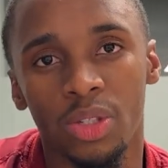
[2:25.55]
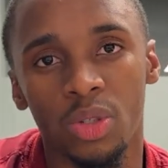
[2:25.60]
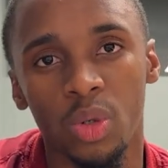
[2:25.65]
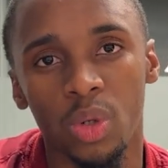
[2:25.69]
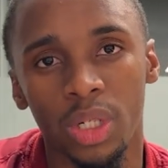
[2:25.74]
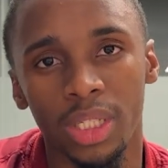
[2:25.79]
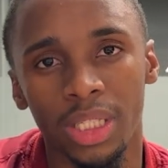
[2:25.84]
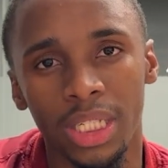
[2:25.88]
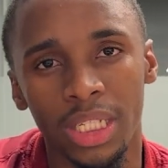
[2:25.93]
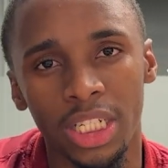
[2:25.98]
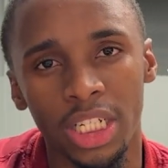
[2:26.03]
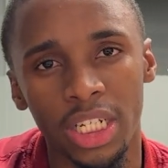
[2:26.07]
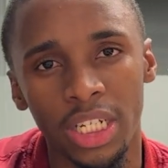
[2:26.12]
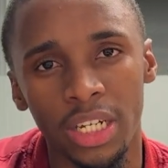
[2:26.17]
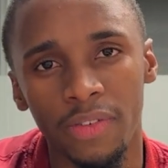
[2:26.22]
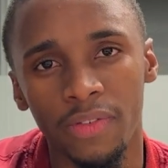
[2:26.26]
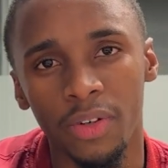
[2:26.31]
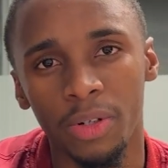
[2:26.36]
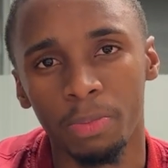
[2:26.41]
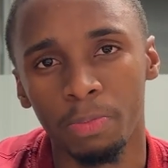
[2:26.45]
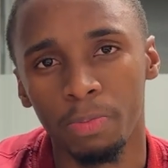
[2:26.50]
to
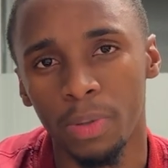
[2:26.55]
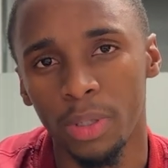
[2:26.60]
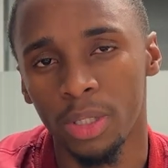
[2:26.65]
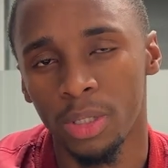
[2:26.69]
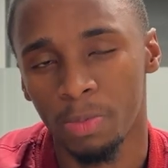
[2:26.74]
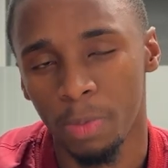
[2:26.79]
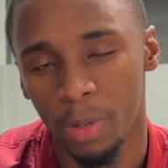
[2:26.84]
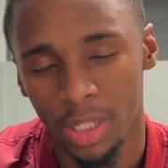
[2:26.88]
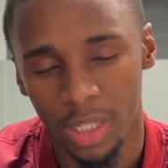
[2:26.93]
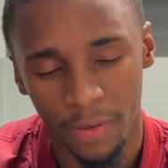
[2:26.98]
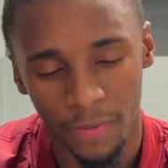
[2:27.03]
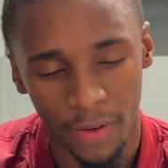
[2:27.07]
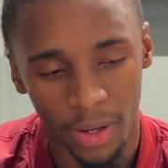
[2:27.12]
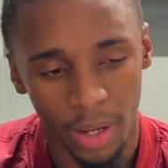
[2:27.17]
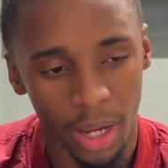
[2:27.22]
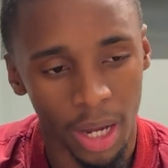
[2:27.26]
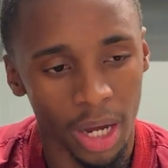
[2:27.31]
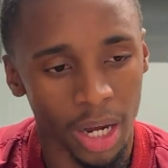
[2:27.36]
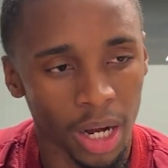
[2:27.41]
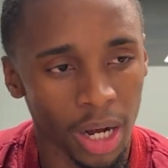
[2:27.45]
achieve a specific